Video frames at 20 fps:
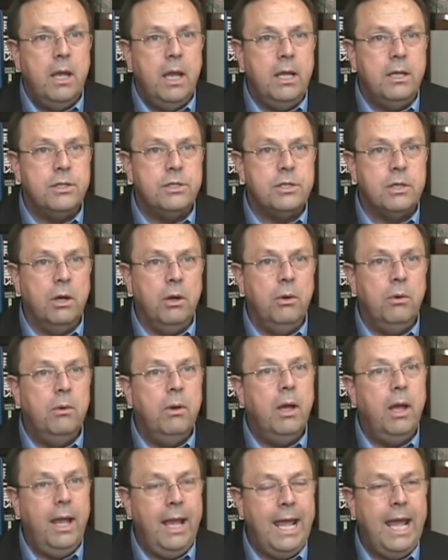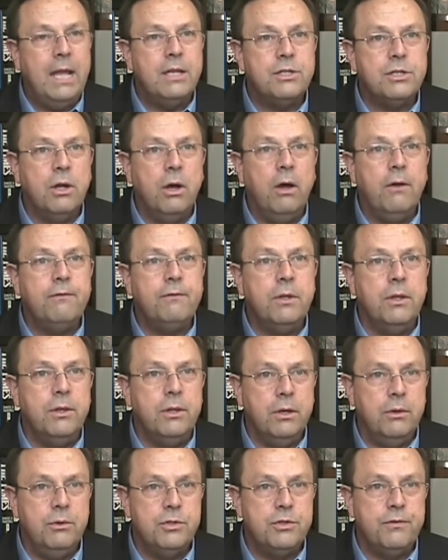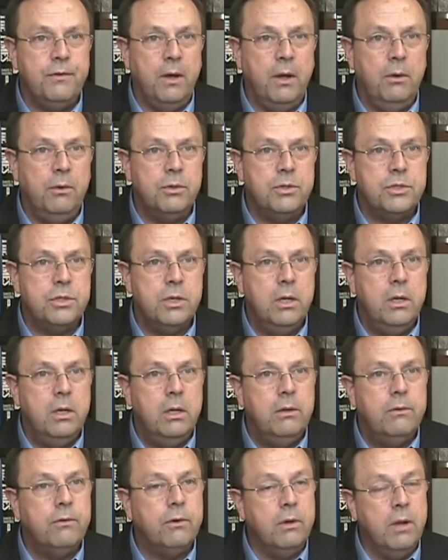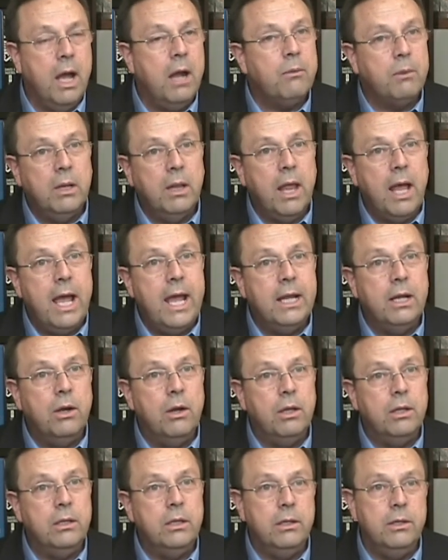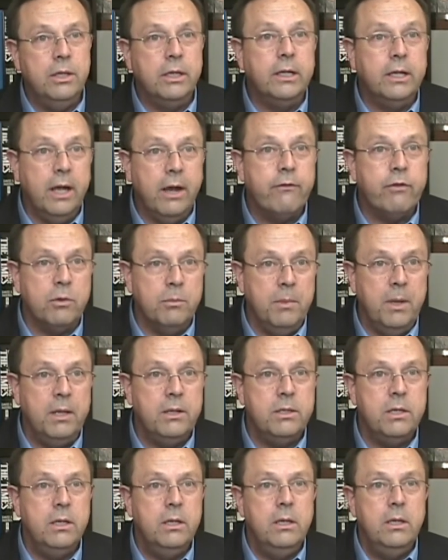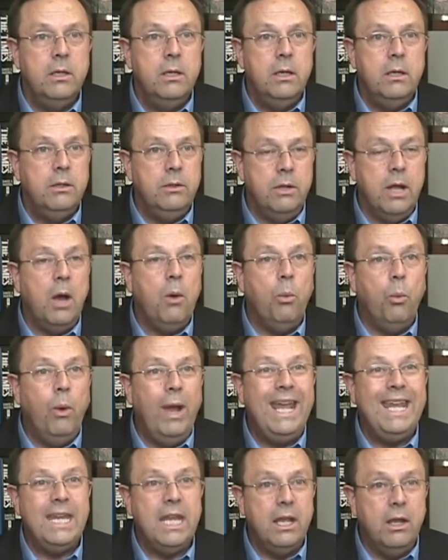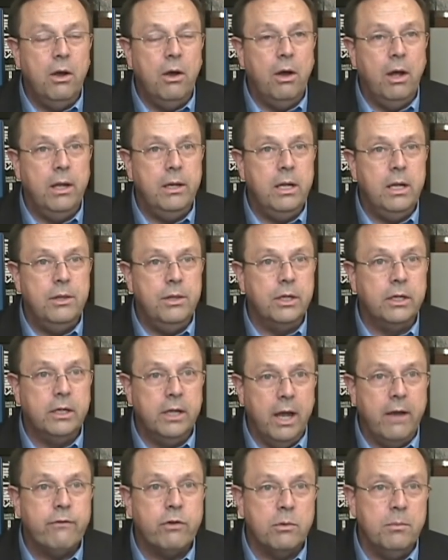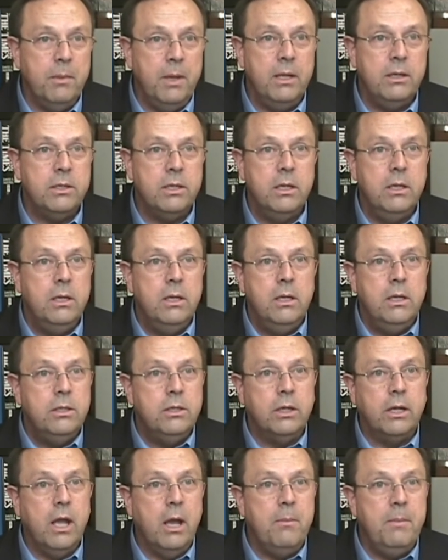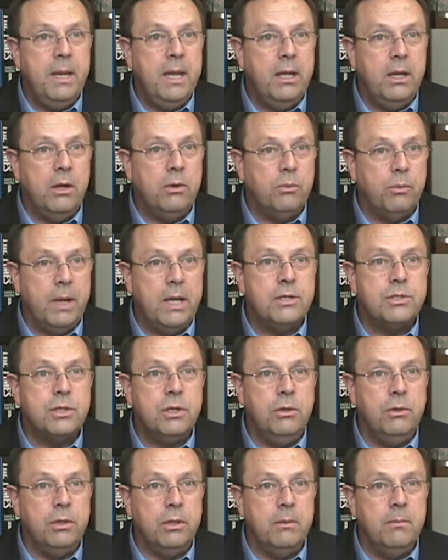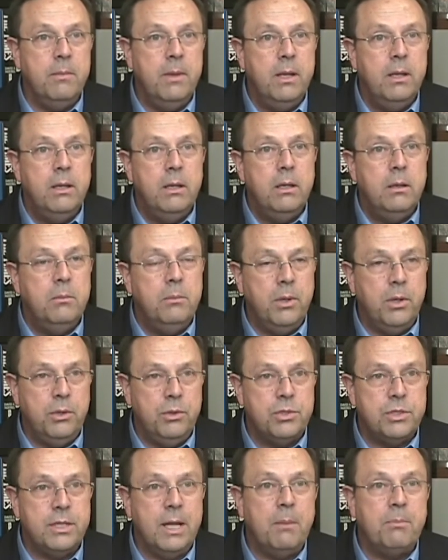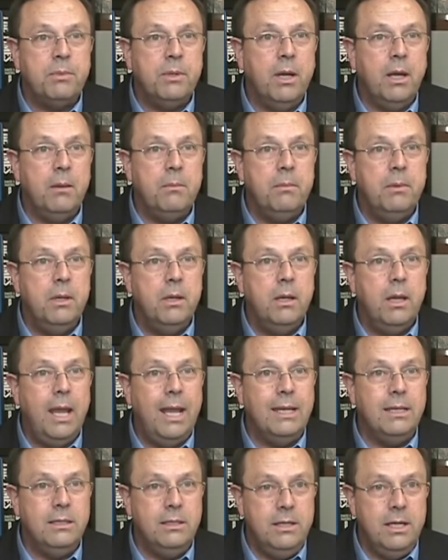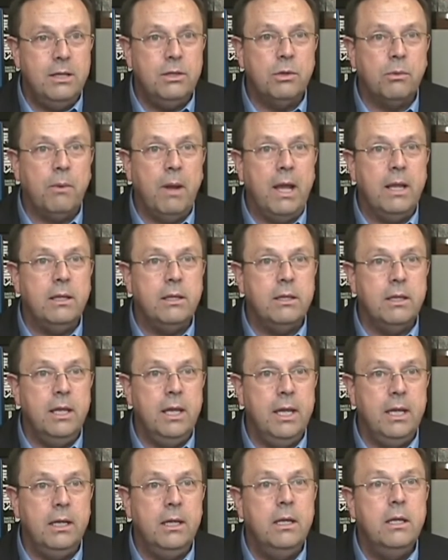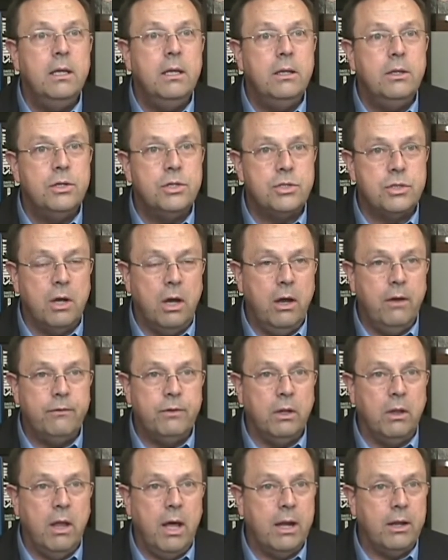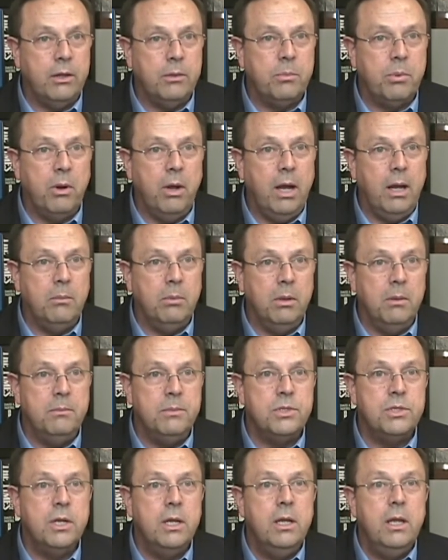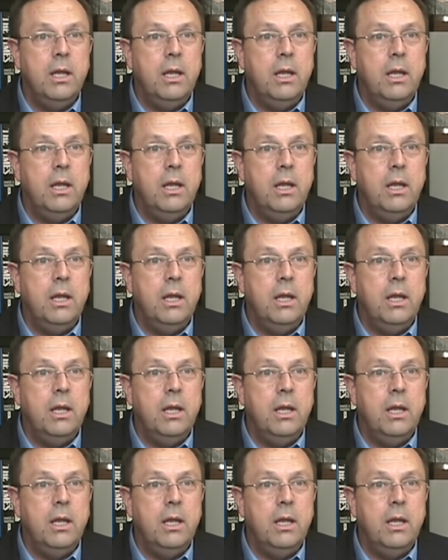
And so hats off to those folks for not relying on the government, not waiting on the government to come in and rescue them, but who stepped up and did the right thing, solved a lot of the problems,